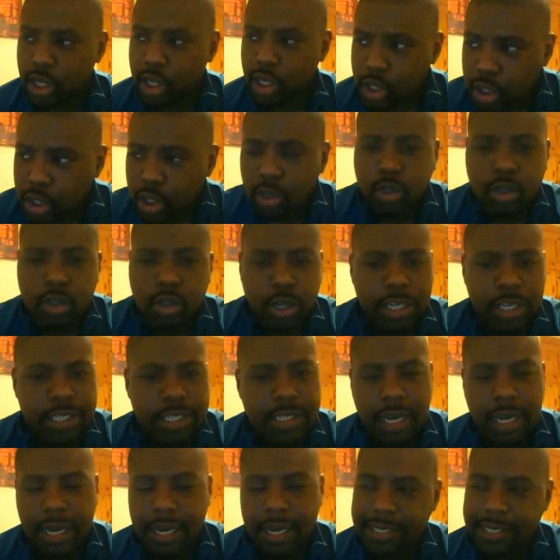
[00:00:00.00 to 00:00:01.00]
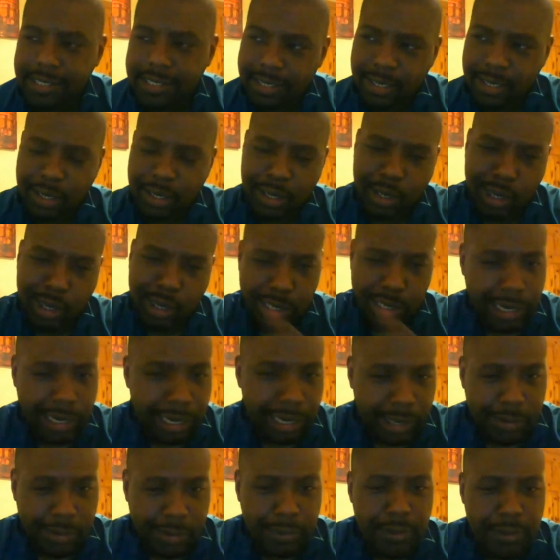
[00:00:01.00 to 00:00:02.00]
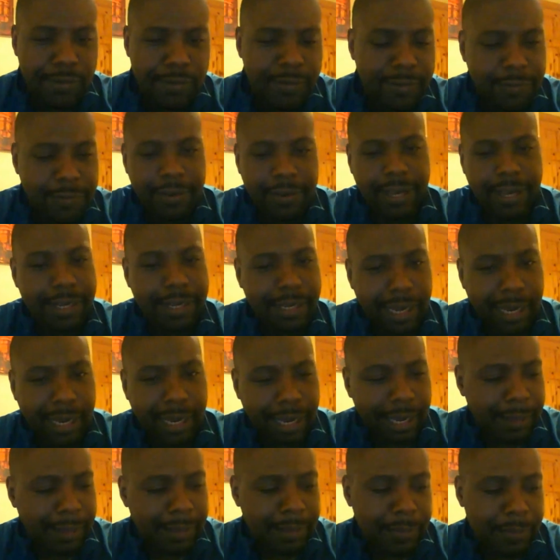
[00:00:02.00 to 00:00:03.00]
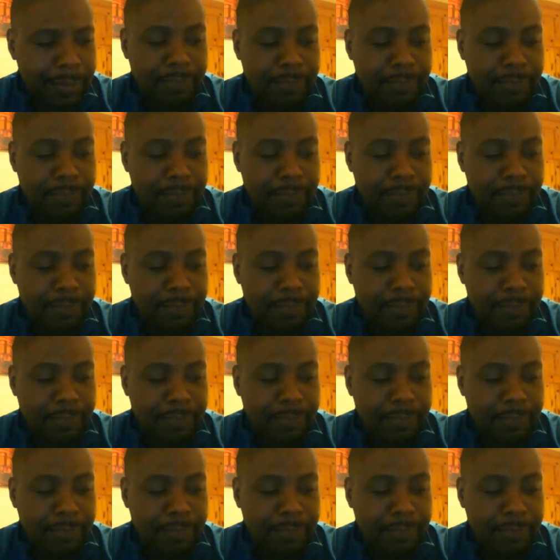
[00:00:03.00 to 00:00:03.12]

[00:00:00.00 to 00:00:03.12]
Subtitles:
You criticize Canelo for fighting a guy